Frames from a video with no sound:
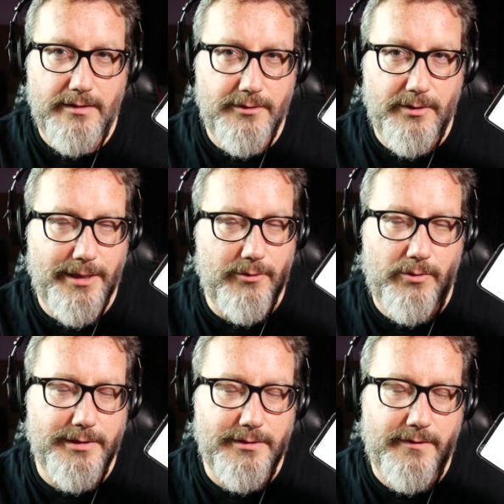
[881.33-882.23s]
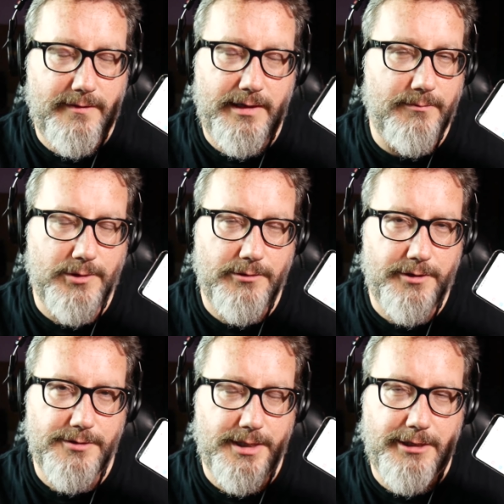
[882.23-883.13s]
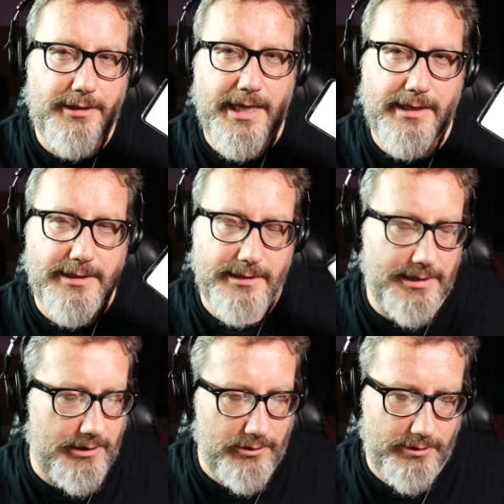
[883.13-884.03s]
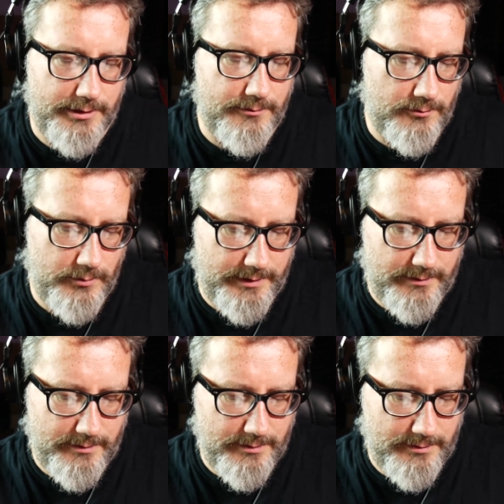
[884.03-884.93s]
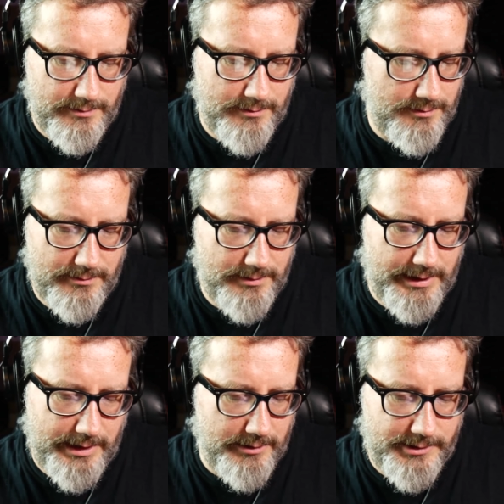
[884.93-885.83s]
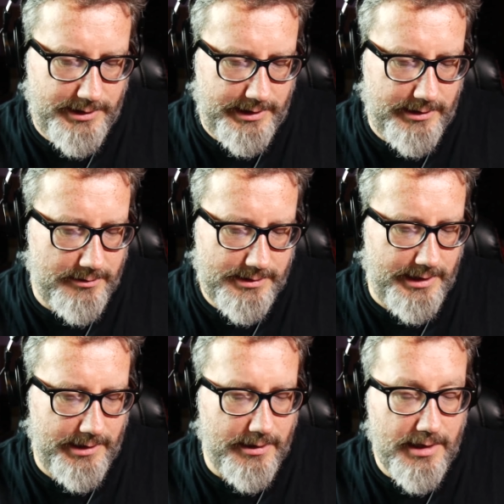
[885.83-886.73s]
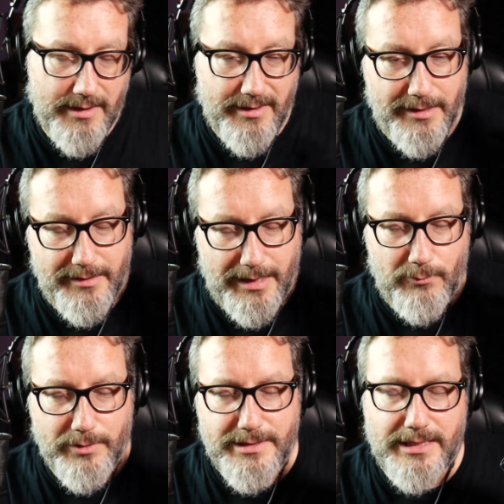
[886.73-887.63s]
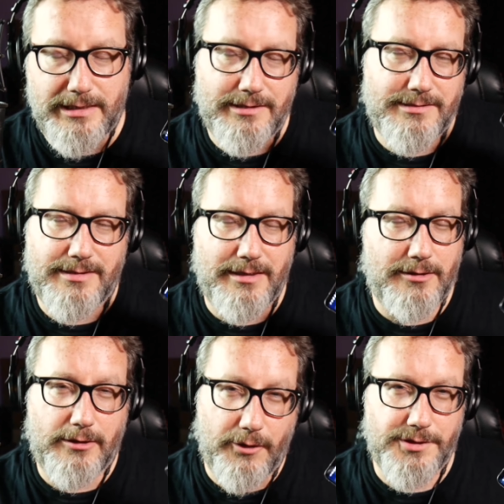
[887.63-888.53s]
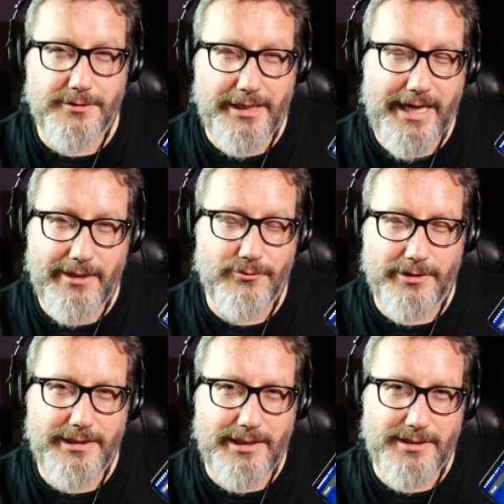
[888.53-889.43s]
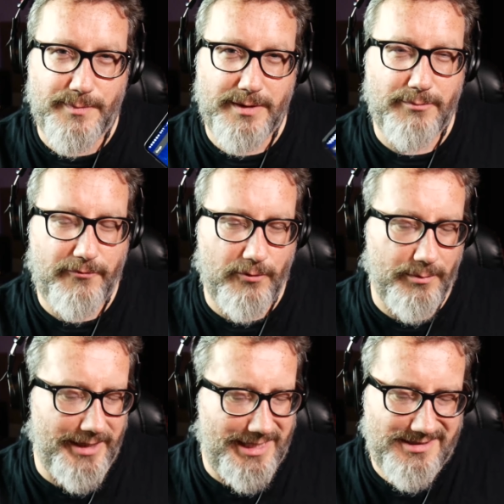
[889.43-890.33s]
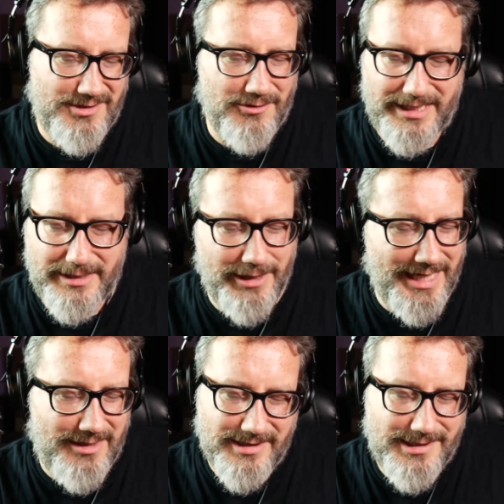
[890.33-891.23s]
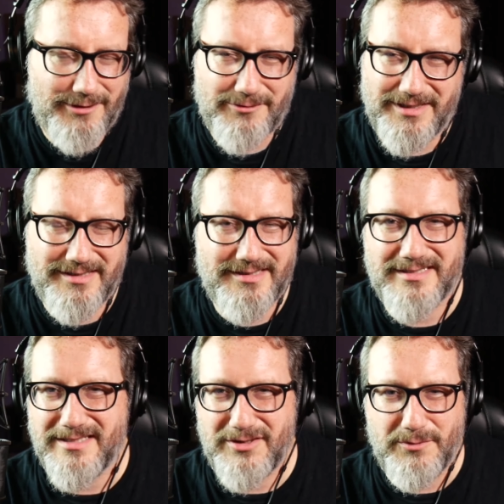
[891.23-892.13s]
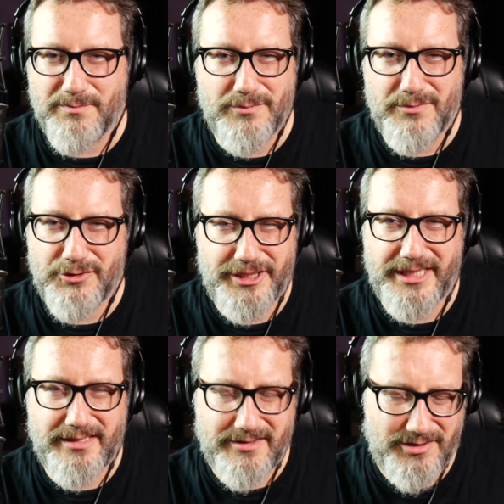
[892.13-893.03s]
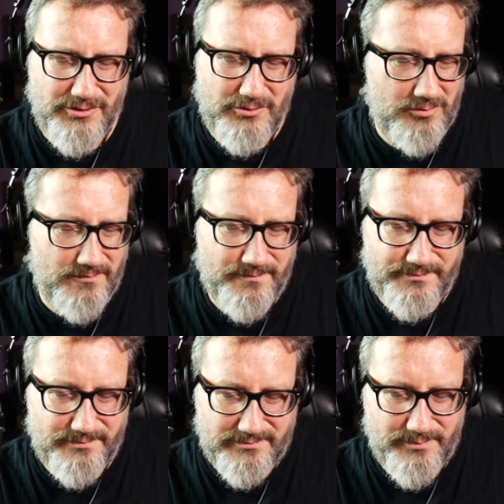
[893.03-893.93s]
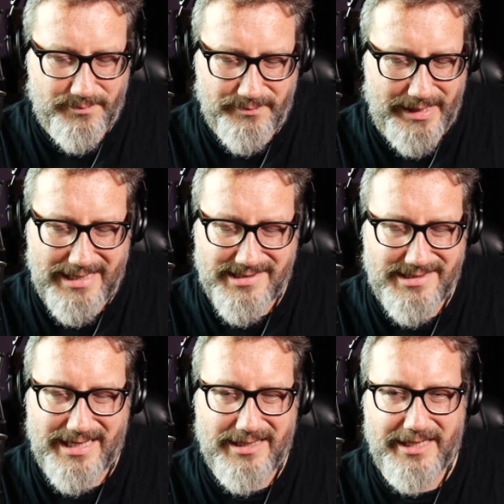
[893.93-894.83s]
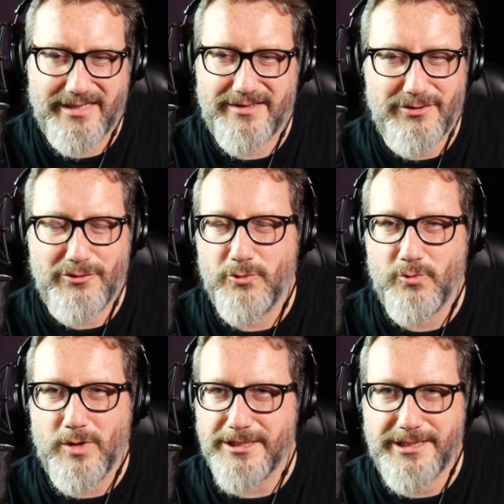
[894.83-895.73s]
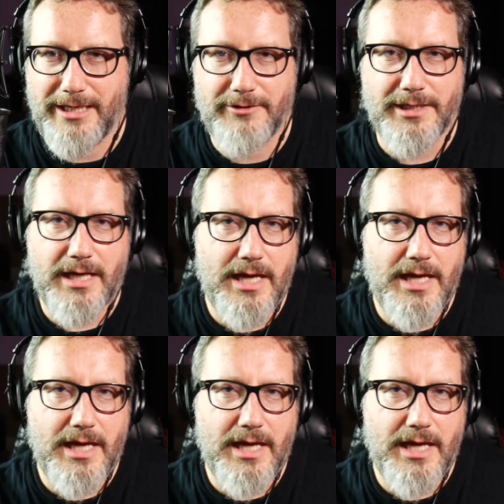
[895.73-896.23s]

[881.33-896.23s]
no matter what theme you're using, you can't get that going with the LG skin. I will say that this is kind of closer to Android than it's been before, but I just don't like their icons. It's too mushy, too pastel-y, too washed out.